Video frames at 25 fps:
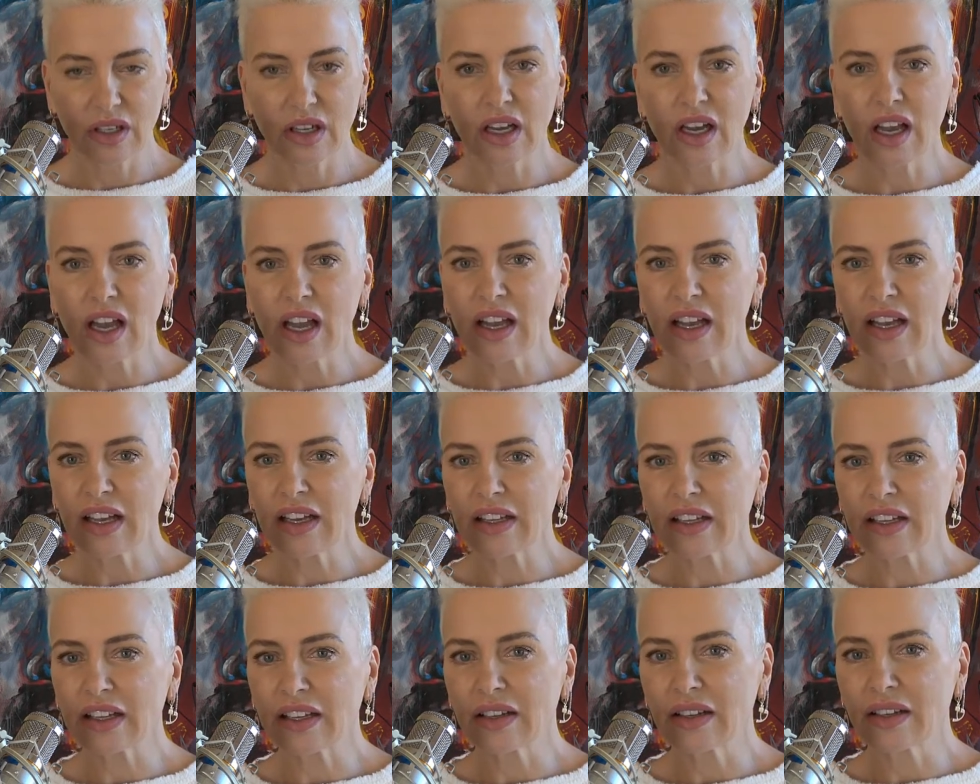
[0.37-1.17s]

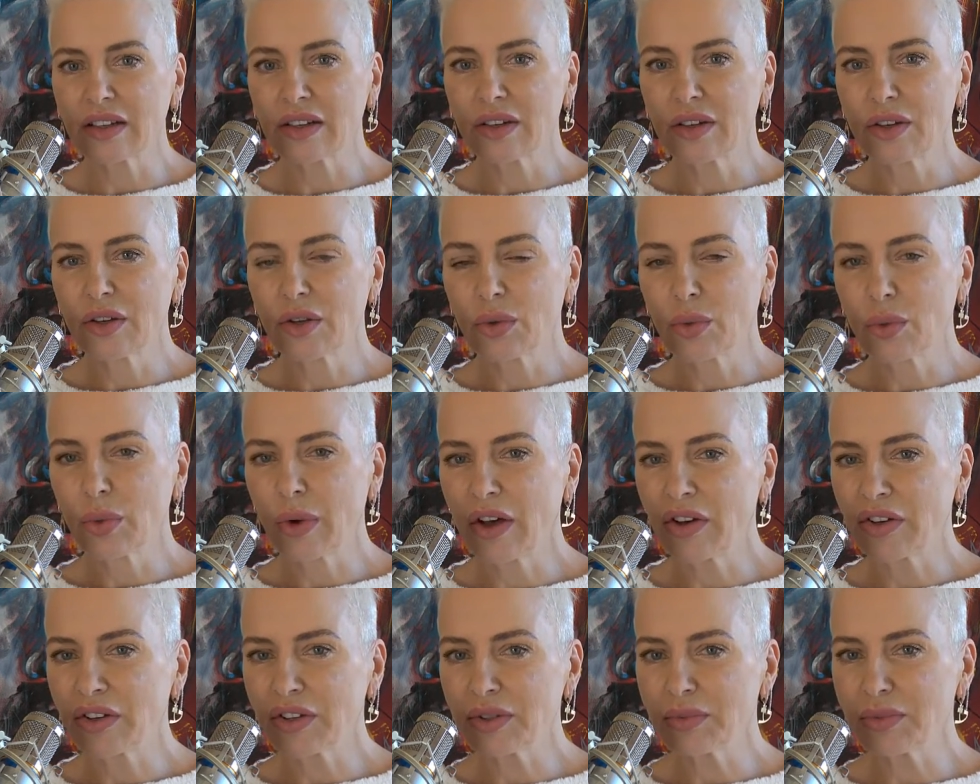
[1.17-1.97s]
Hi,
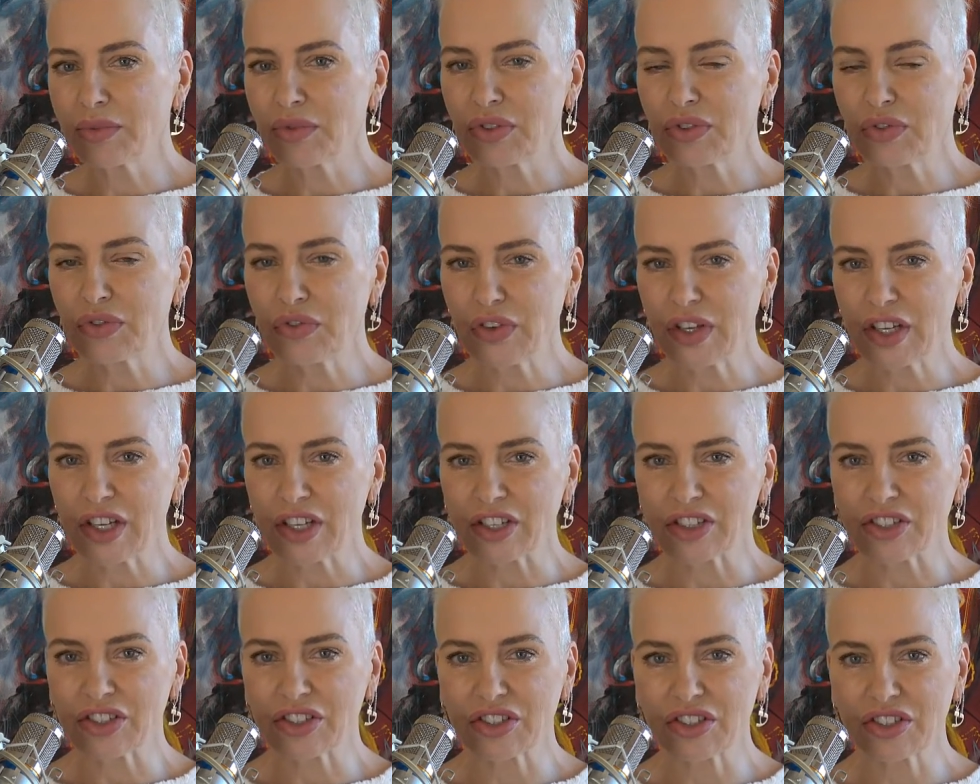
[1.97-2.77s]
welcome to
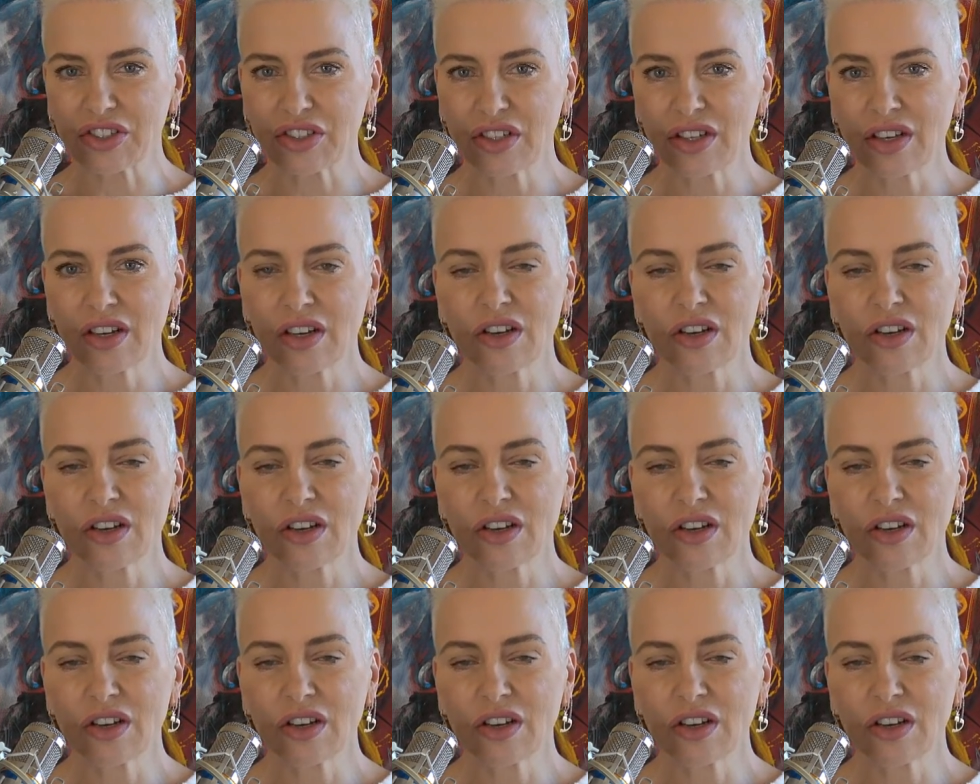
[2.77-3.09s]
Fish.